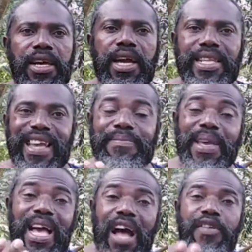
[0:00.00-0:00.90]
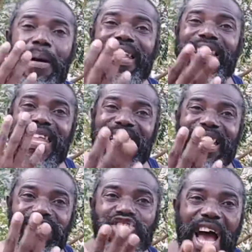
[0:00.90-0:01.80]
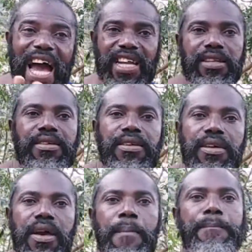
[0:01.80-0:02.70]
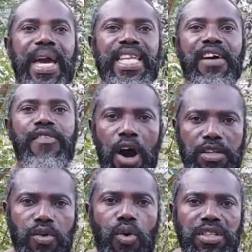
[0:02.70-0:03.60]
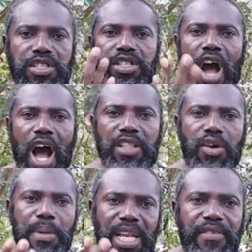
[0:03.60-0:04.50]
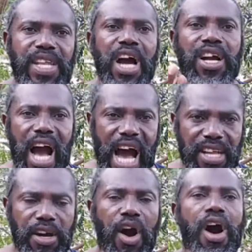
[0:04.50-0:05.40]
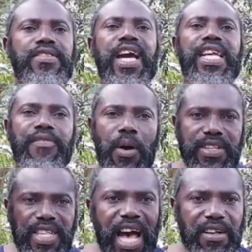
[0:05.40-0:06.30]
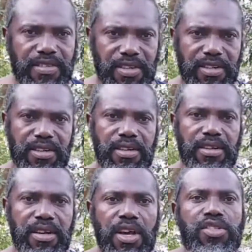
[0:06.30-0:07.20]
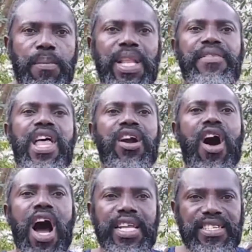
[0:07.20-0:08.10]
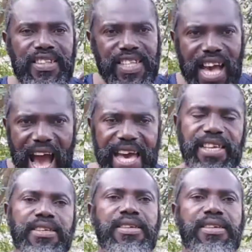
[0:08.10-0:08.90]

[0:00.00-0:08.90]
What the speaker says: it is because from a little child, many of us was taught to believe in a God outside of ourselves, to believe in a God in the sky.